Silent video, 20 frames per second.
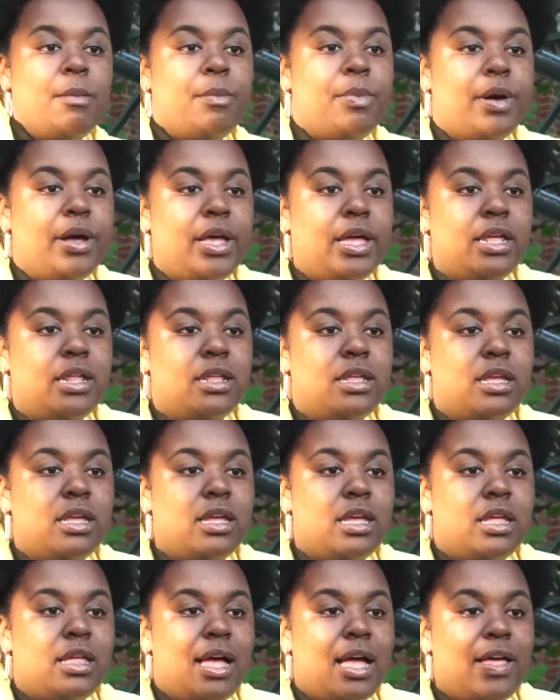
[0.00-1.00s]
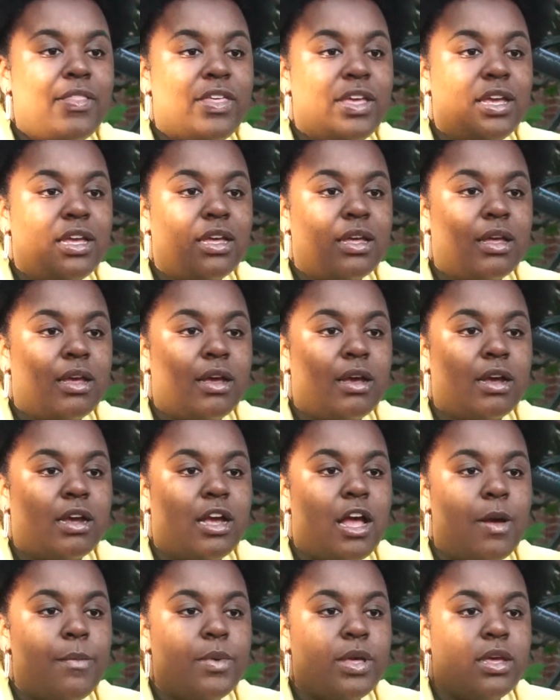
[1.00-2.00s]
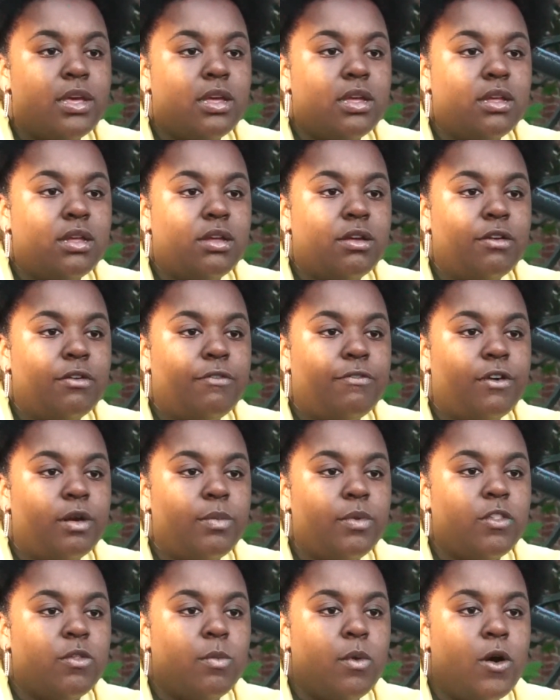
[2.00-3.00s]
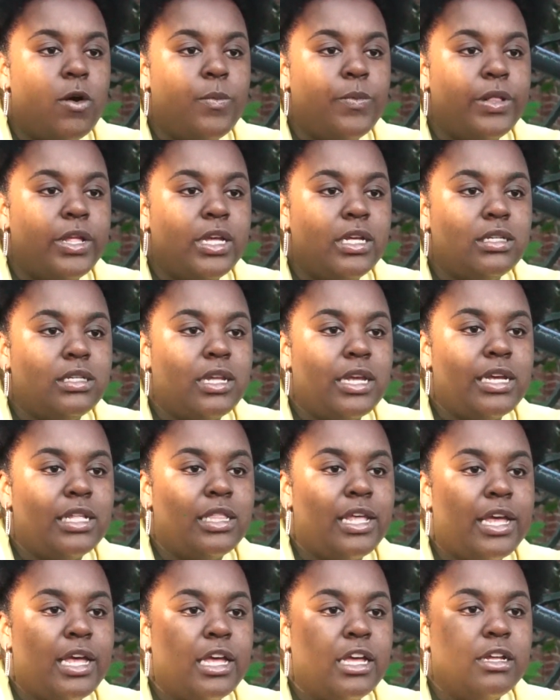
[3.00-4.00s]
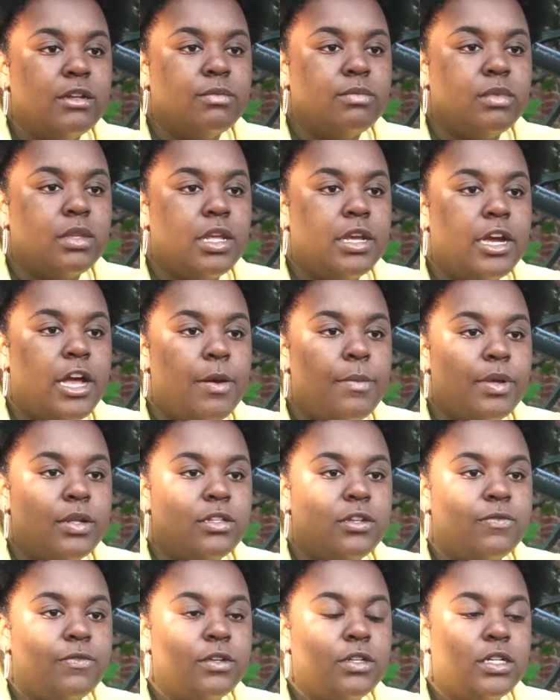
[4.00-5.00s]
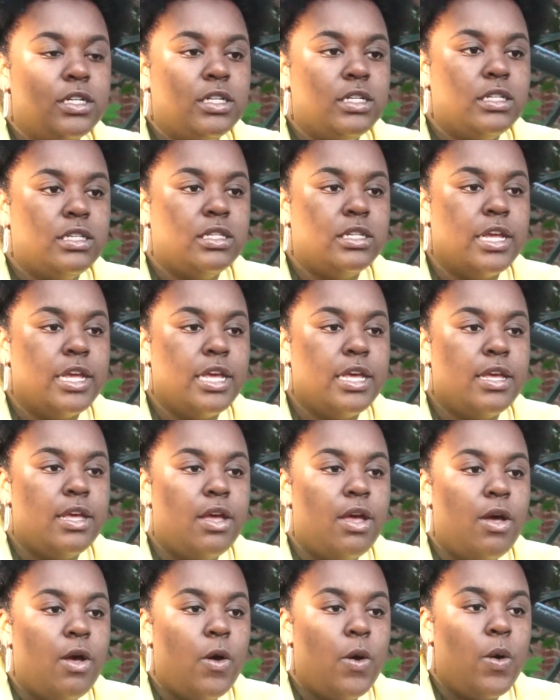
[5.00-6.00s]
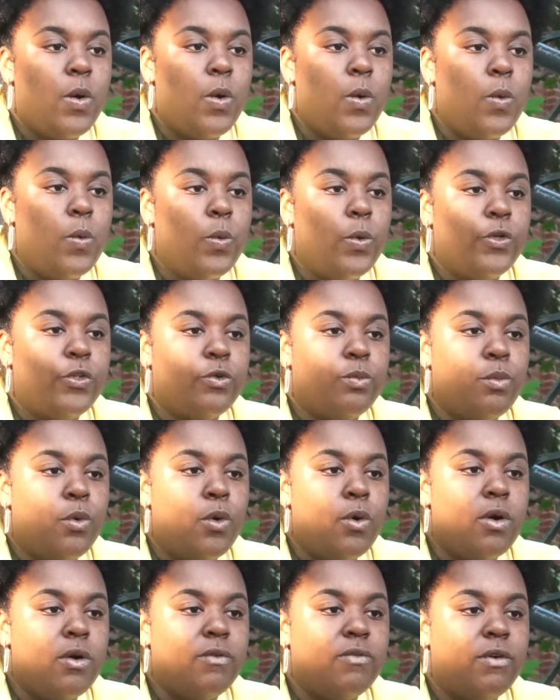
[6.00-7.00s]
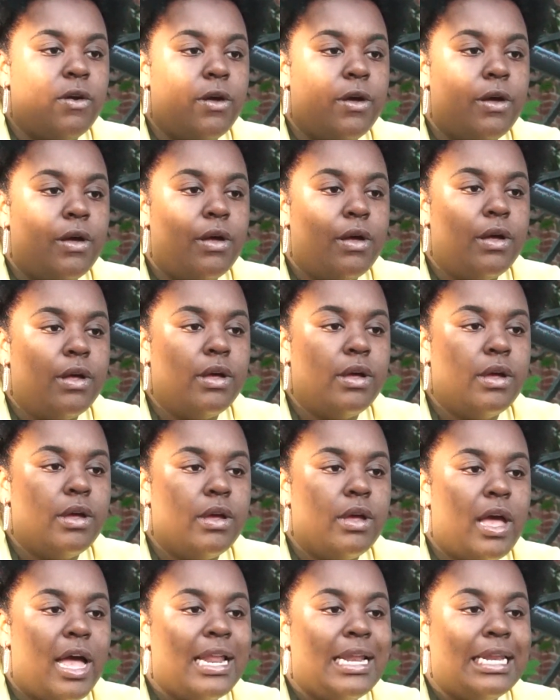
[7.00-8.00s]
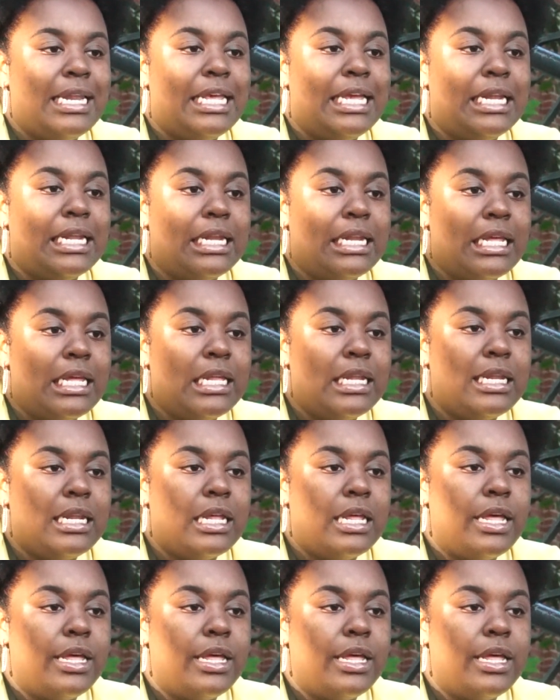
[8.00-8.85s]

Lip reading: But I think coming from a small place like that and coming to Virginia State was more of I needed it.